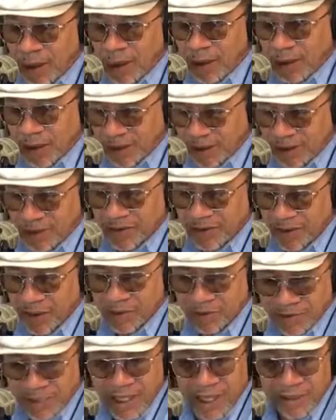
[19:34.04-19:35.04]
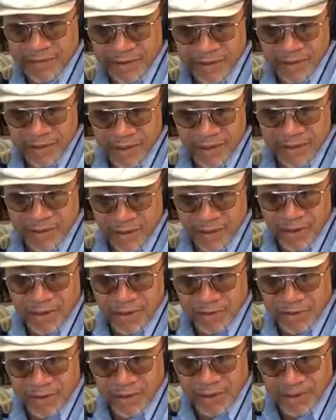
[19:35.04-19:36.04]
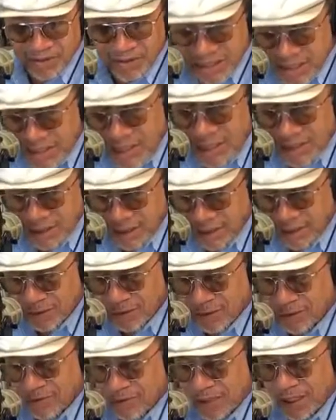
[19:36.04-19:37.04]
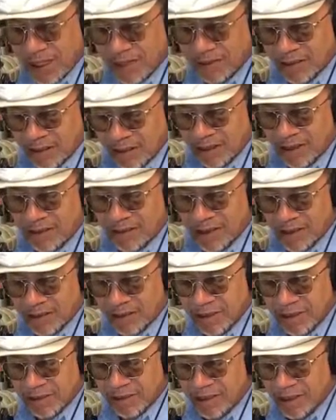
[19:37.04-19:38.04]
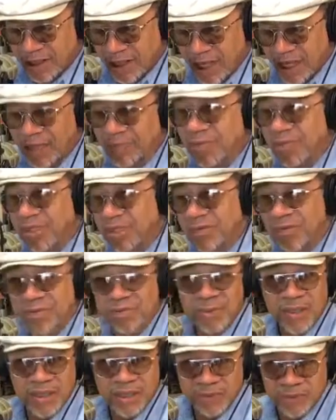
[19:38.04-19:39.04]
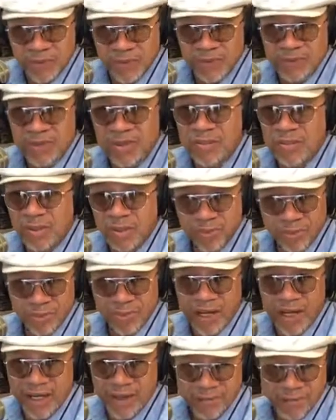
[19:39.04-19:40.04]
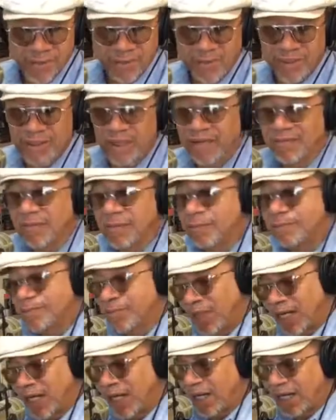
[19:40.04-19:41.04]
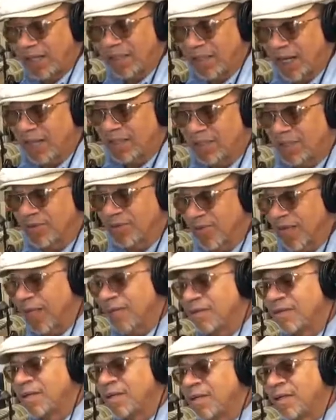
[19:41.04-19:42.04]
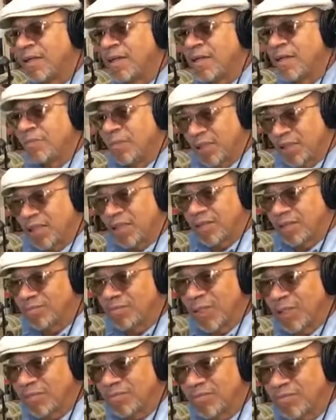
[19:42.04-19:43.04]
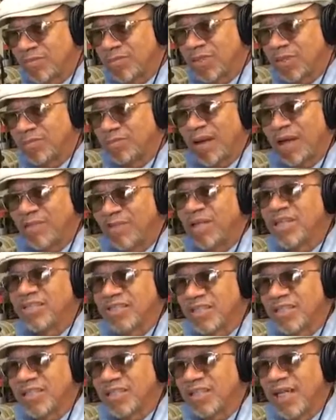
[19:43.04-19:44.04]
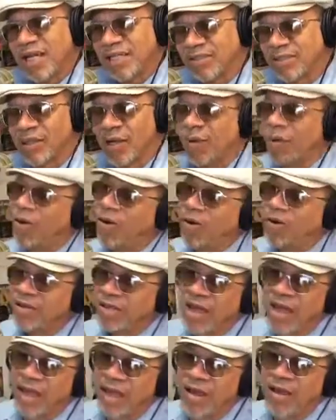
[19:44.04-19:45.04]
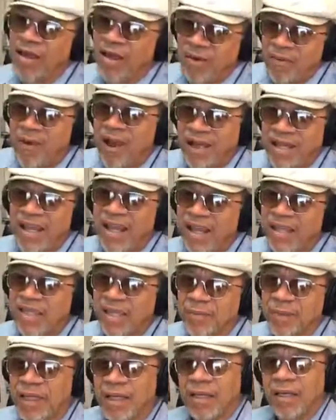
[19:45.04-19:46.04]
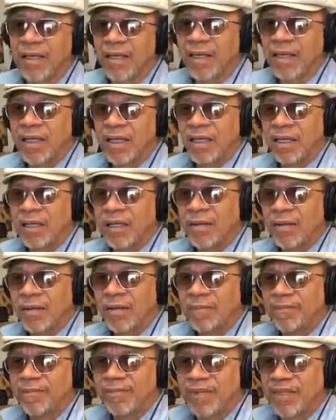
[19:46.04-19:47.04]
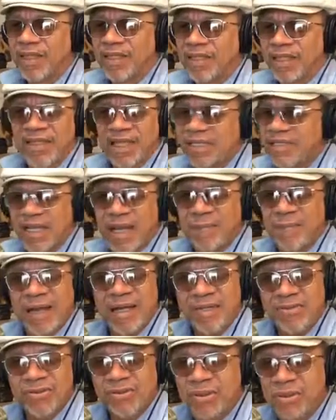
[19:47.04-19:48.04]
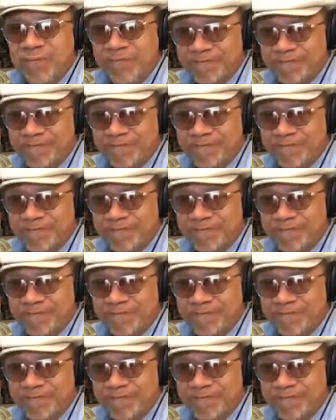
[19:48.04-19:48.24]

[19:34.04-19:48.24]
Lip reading: that there's no doubt that there are those who are seeking to make terrorists synonymous with being Muslim or brown or whatever. I know that. But my reason is not to go, oh yeah, why can't they be? That's not my concern.